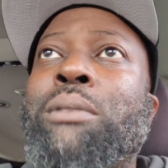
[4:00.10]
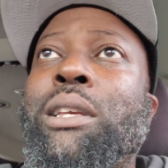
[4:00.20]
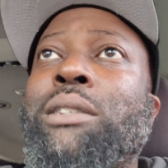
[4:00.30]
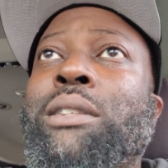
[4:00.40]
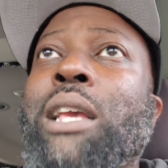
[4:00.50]

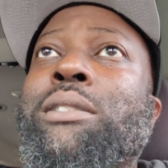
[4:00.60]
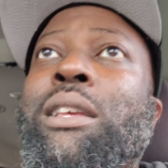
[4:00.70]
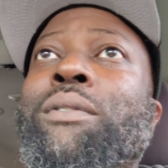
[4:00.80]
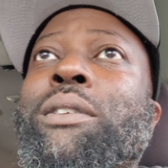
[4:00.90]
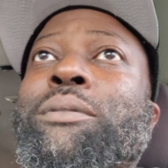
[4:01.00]
week is
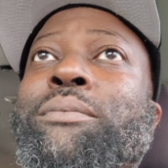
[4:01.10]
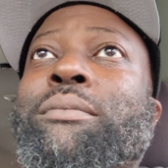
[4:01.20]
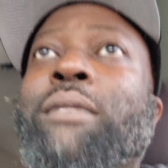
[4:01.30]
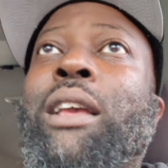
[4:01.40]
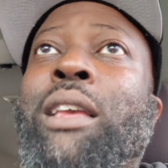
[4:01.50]
Thanksgiving.
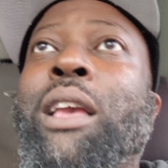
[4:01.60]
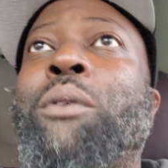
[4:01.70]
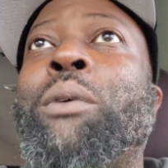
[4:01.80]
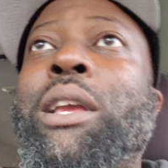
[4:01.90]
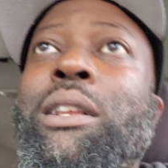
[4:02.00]
I
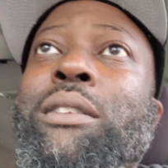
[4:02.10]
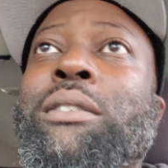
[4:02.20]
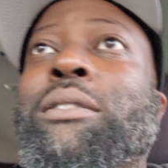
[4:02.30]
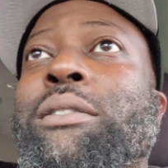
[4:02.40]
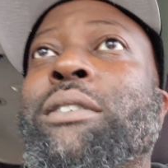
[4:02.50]
can't wait
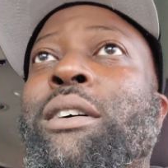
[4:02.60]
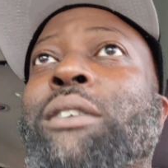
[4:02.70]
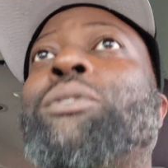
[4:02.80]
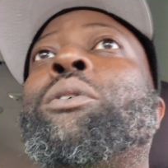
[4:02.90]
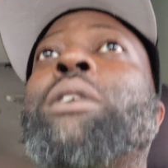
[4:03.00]

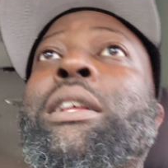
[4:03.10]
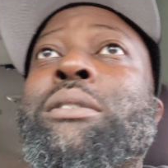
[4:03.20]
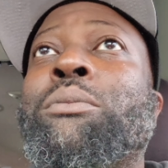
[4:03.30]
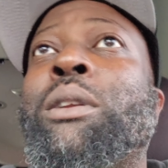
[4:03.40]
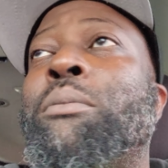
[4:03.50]
uh, for it.
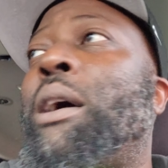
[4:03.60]
That's one of